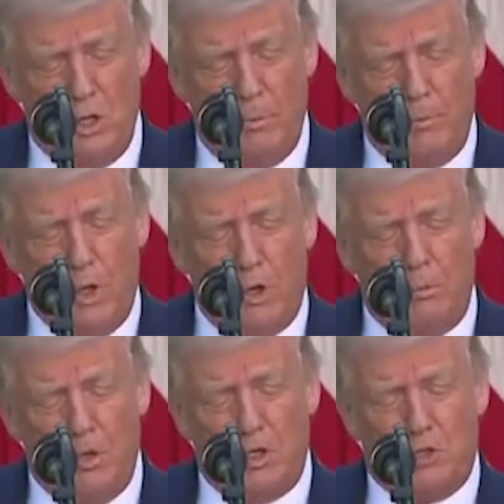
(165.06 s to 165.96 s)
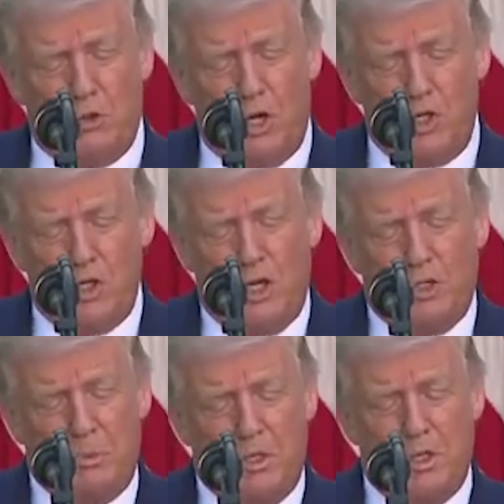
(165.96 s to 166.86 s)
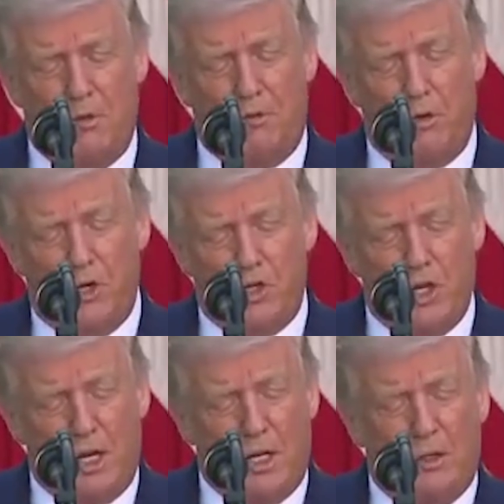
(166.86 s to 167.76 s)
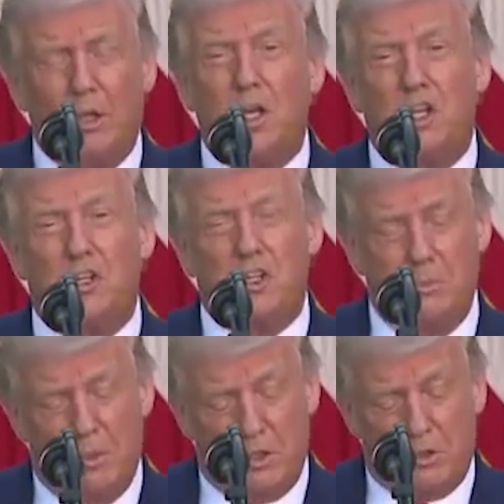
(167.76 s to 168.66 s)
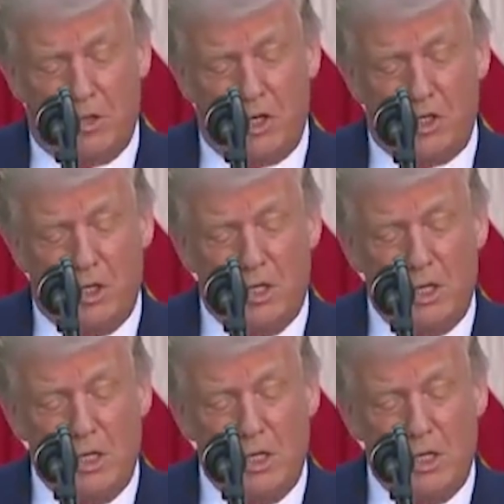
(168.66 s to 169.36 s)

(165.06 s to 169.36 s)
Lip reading: No administration has been tougher on China than this administration.